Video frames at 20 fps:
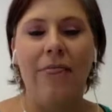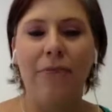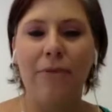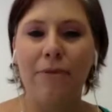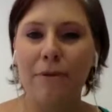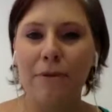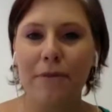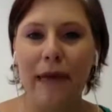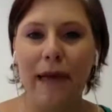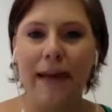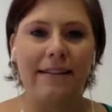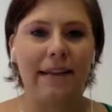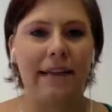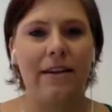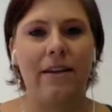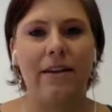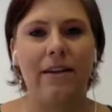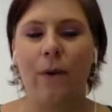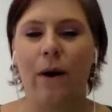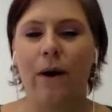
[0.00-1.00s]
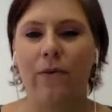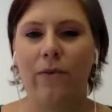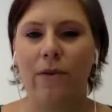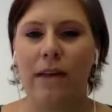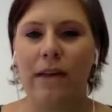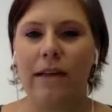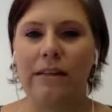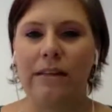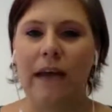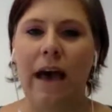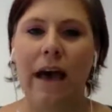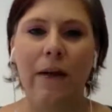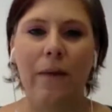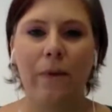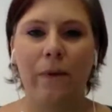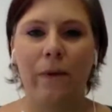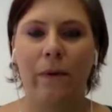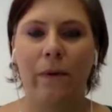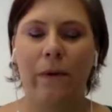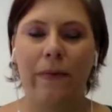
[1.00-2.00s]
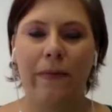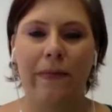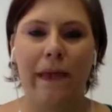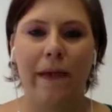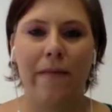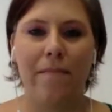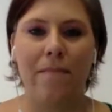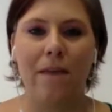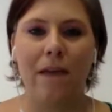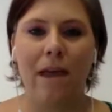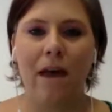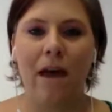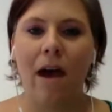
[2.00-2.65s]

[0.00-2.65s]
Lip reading: through that 10 to 12 weeks, I work with them